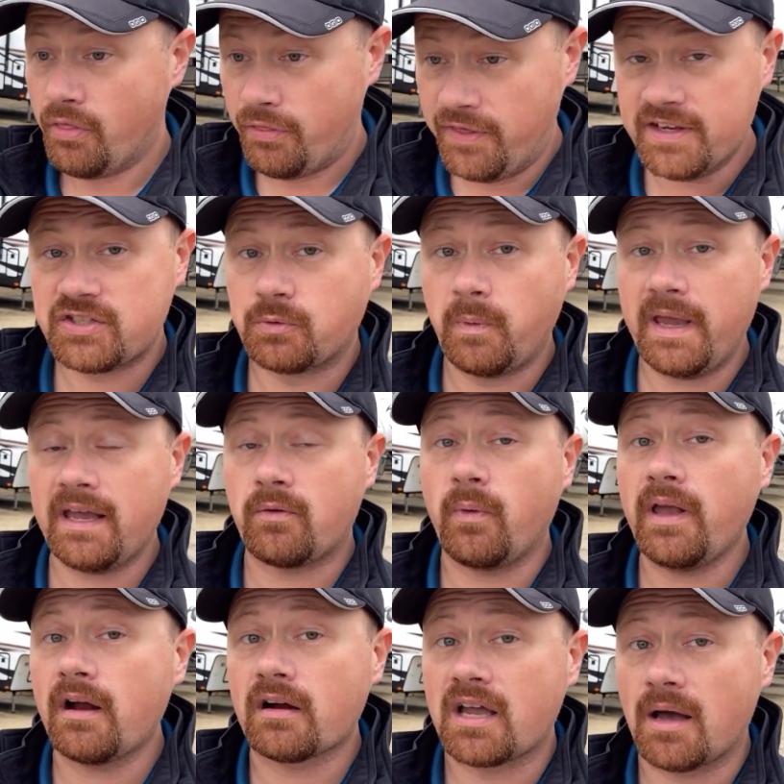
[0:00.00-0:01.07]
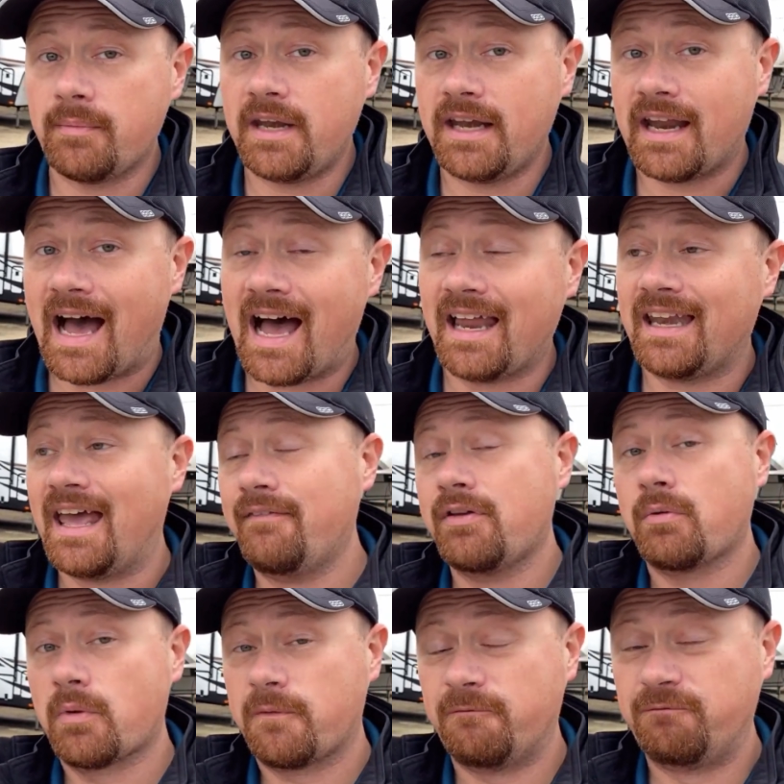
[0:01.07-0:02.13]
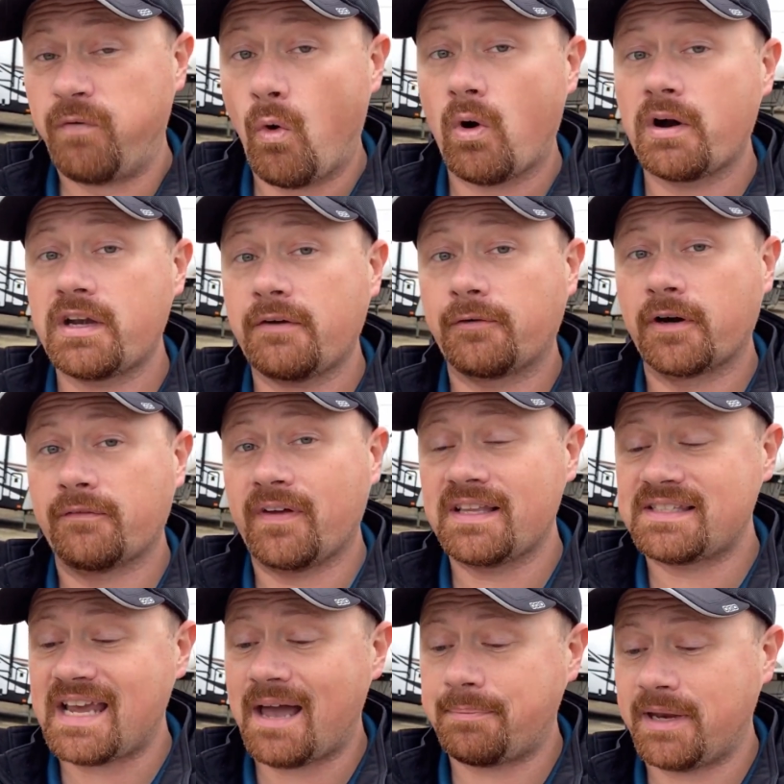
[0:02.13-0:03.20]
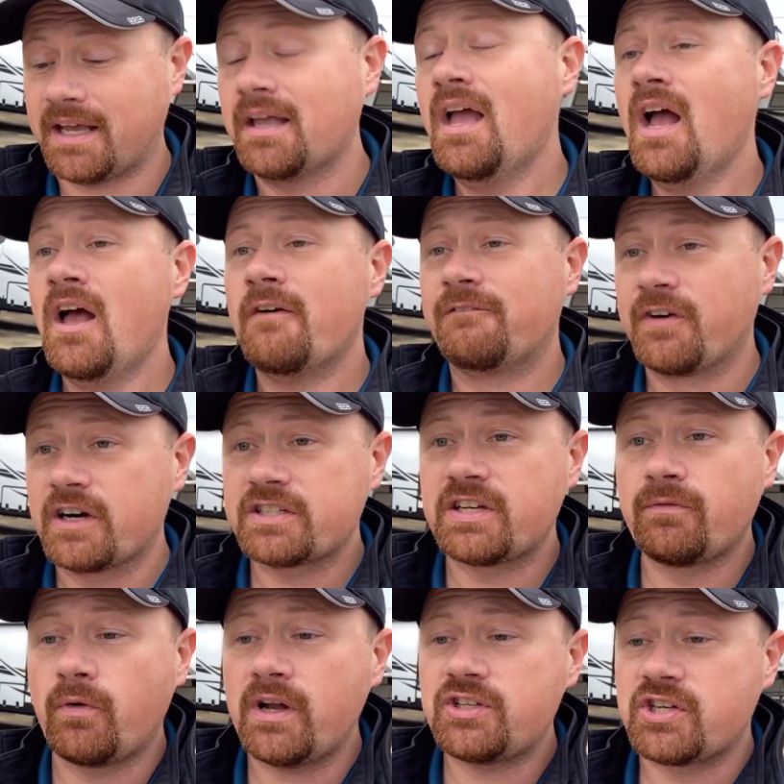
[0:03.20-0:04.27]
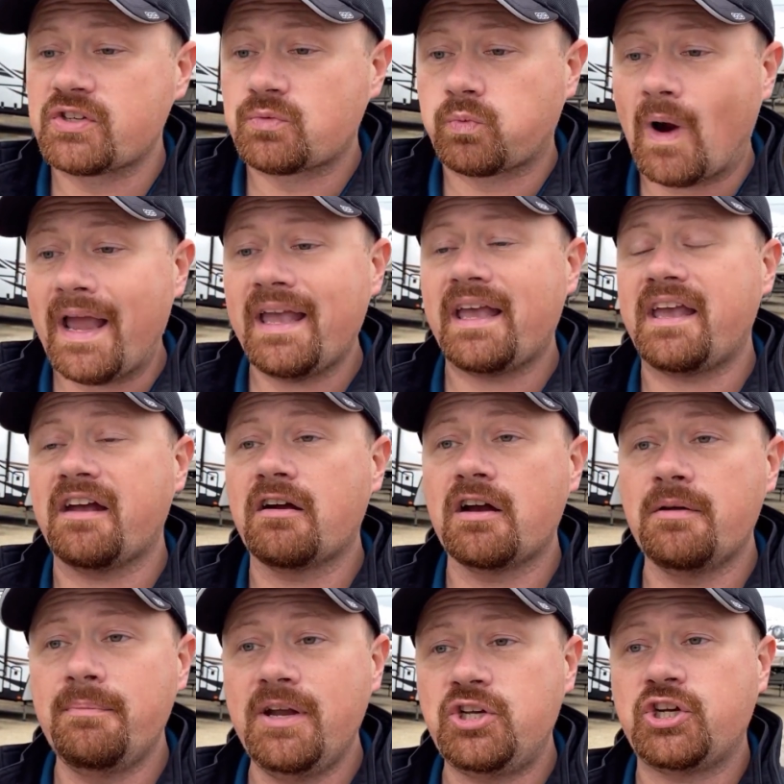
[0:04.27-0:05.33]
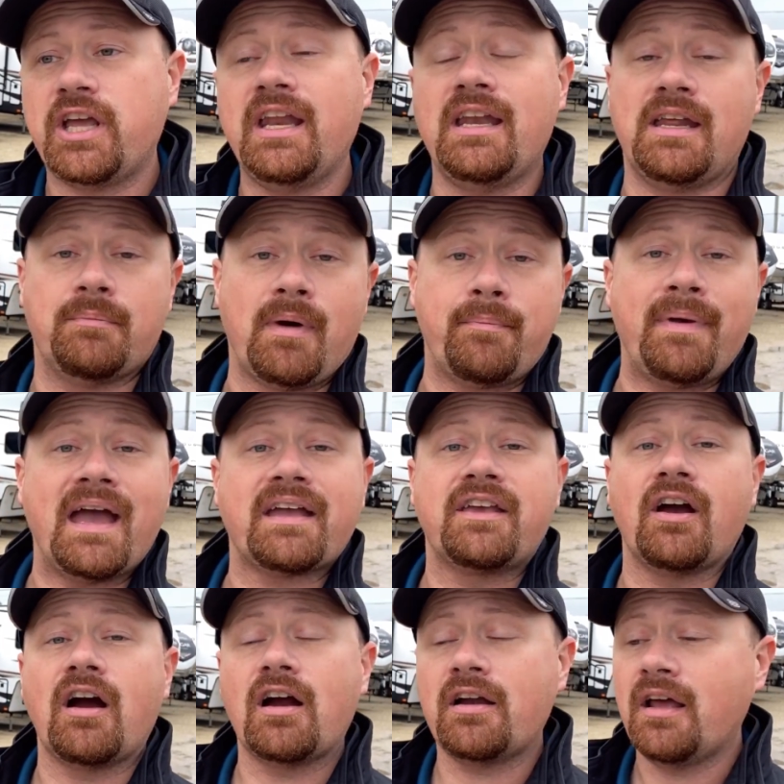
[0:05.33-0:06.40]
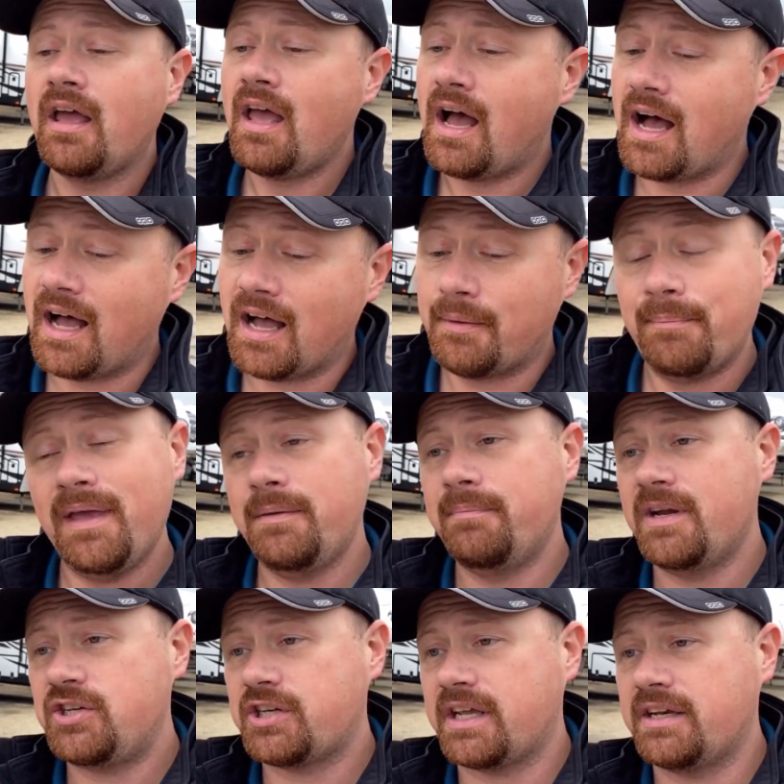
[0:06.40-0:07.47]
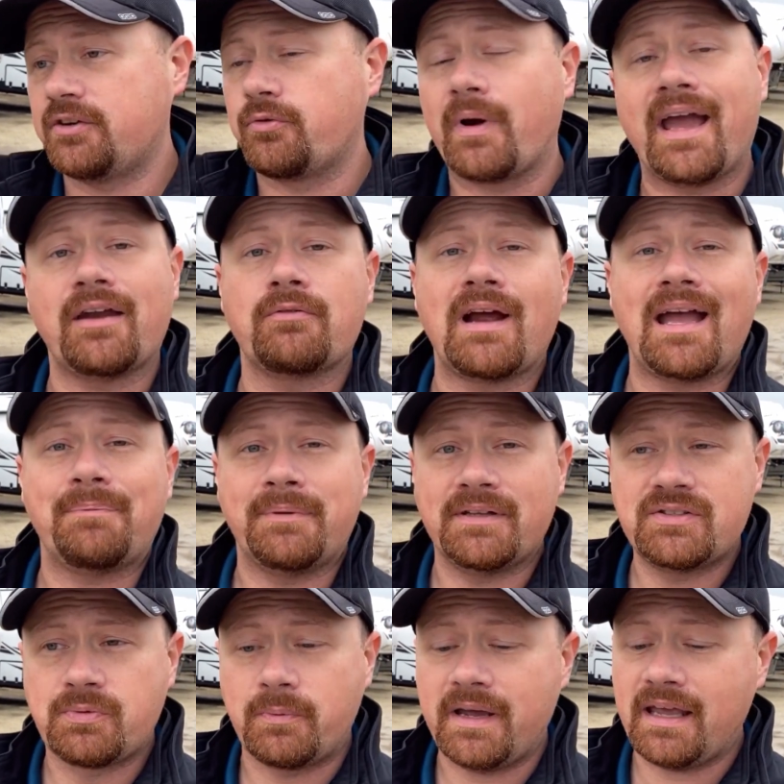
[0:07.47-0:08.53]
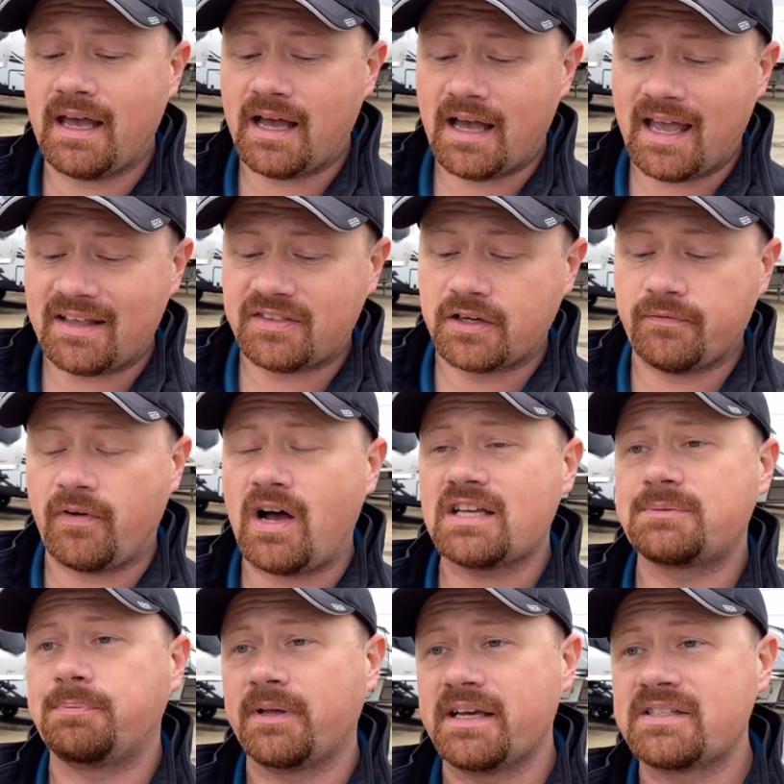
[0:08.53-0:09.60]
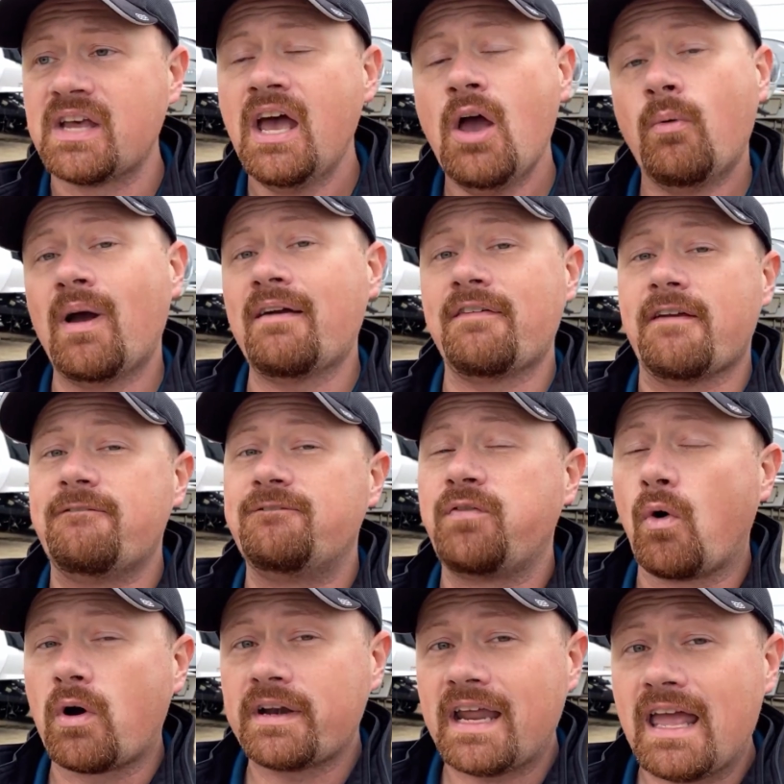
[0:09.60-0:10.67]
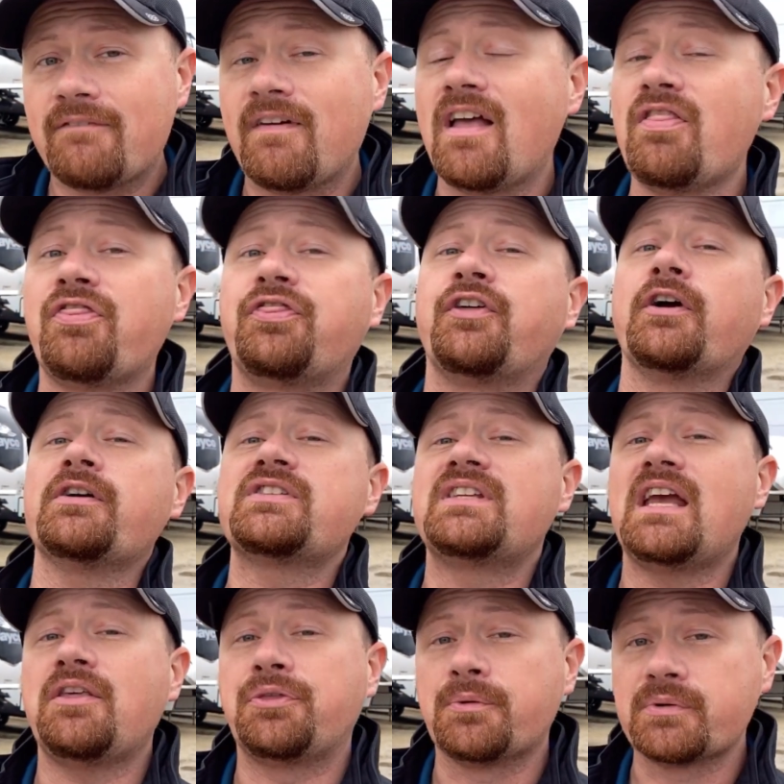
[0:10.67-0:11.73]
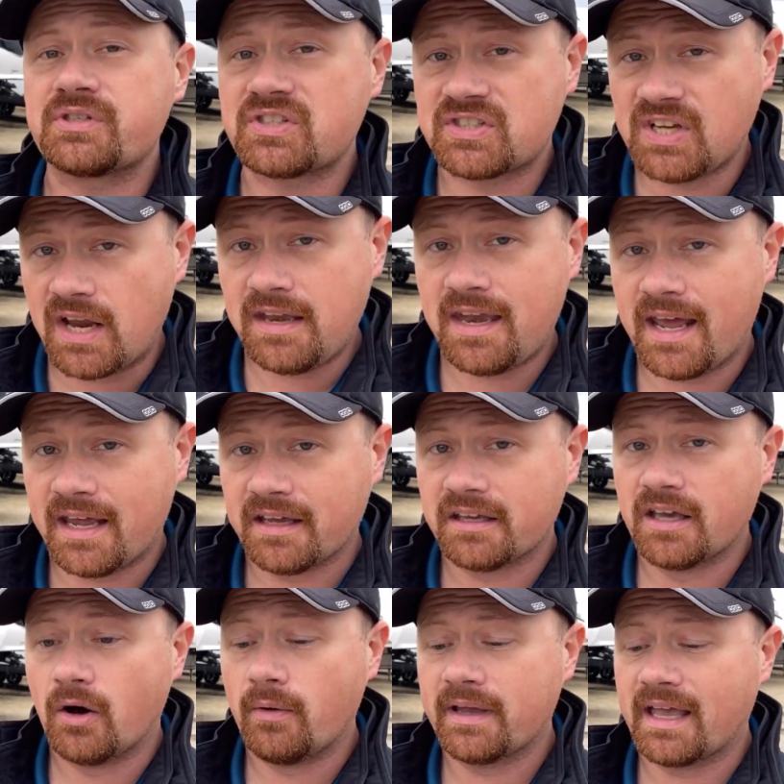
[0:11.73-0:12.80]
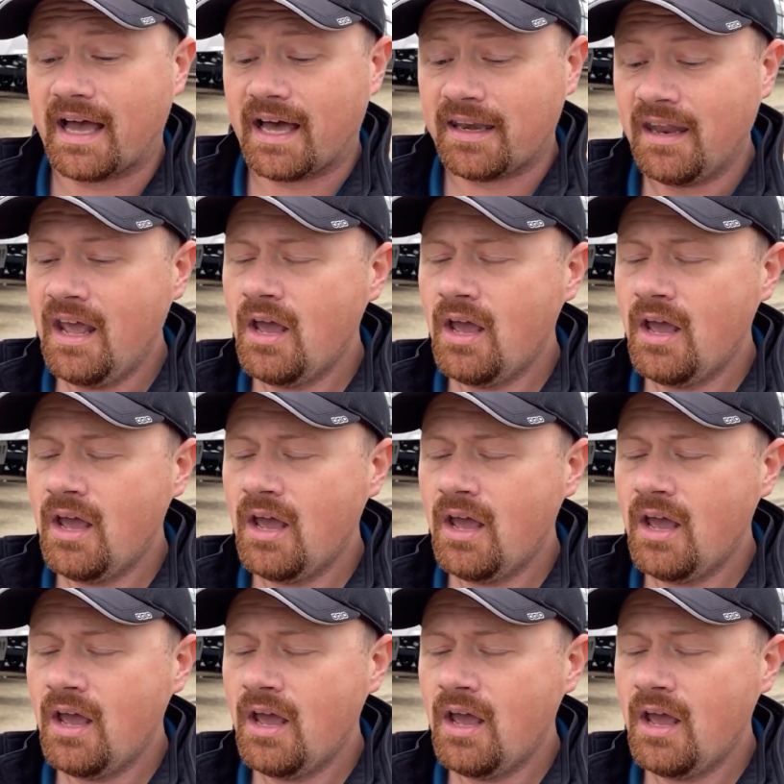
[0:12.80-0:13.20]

This week, we are coming in hot and heavy with four different events happening. First of which is right here in Michigan, in my backyard, uh, mid Michigan, Grand Rapids. We uh, at the DeVos place. We have a four-day event Thursday through Sunday going on.